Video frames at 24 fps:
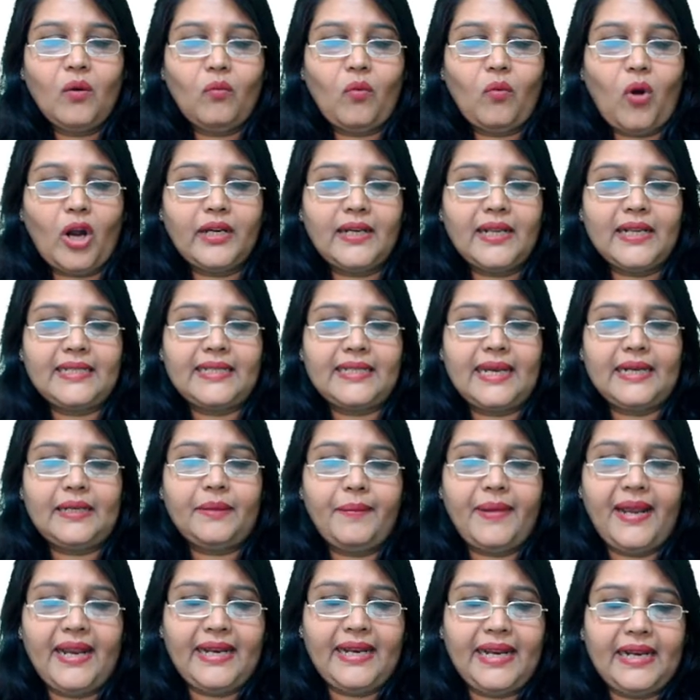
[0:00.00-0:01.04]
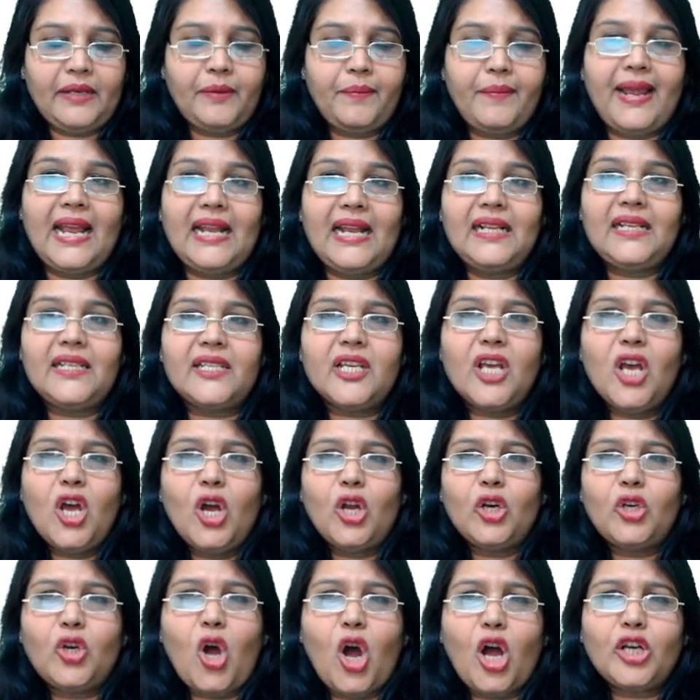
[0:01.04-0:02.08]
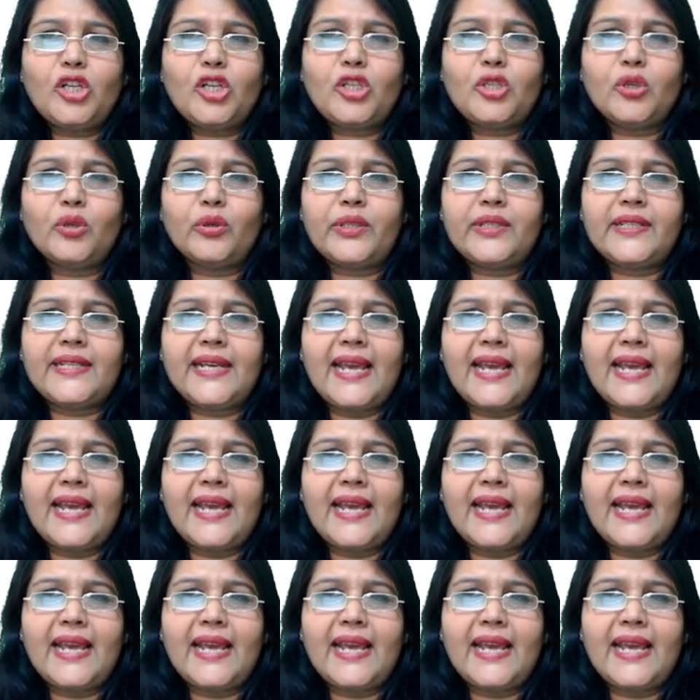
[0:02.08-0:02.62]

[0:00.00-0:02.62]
what does it mean? It means not to